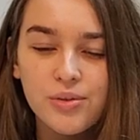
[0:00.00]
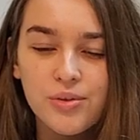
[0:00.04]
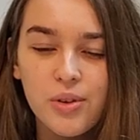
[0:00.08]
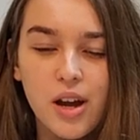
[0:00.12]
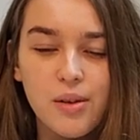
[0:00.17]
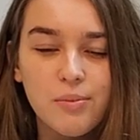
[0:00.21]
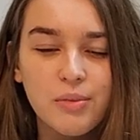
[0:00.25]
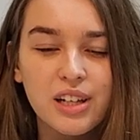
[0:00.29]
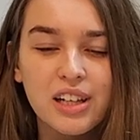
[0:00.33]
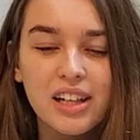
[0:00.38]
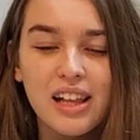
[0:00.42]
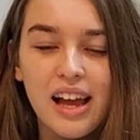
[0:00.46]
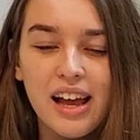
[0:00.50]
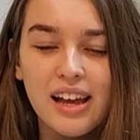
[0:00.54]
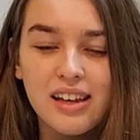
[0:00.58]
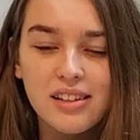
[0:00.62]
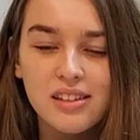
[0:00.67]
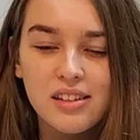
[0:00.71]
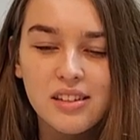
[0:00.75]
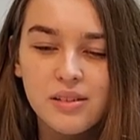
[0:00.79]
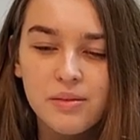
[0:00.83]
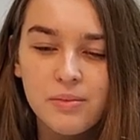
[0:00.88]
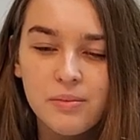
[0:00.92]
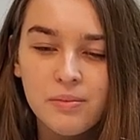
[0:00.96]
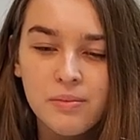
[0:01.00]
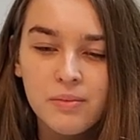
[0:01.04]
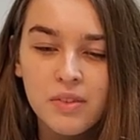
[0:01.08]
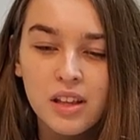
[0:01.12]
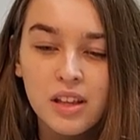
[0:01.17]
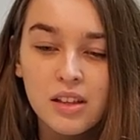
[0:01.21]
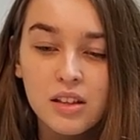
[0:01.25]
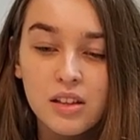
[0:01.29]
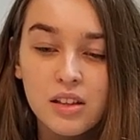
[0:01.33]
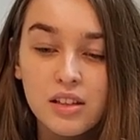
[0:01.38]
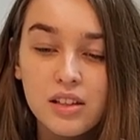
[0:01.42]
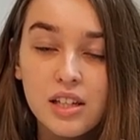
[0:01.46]
Drama class.
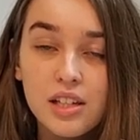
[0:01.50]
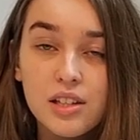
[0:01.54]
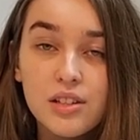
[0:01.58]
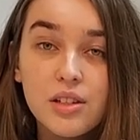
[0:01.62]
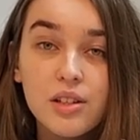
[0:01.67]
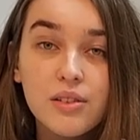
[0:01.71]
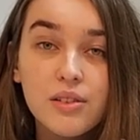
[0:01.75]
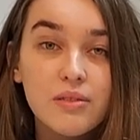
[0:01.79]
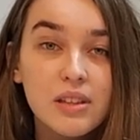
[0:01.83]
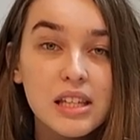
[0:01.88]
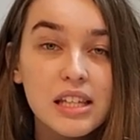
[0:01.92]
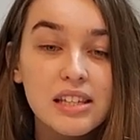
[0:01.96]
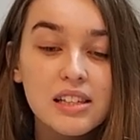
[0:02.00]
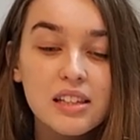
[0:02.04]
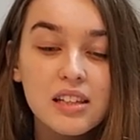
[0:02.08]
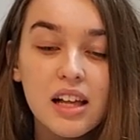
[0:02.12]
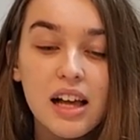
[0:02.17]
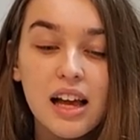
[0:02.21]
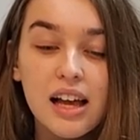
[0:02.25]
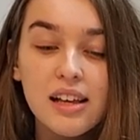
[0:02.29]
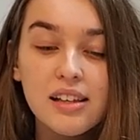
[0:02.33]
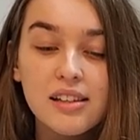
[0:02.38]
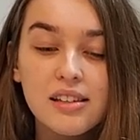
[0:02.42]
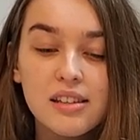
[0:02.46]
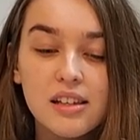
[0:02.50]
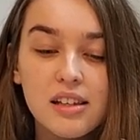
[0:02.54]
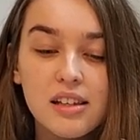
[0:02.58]
The teacher of this class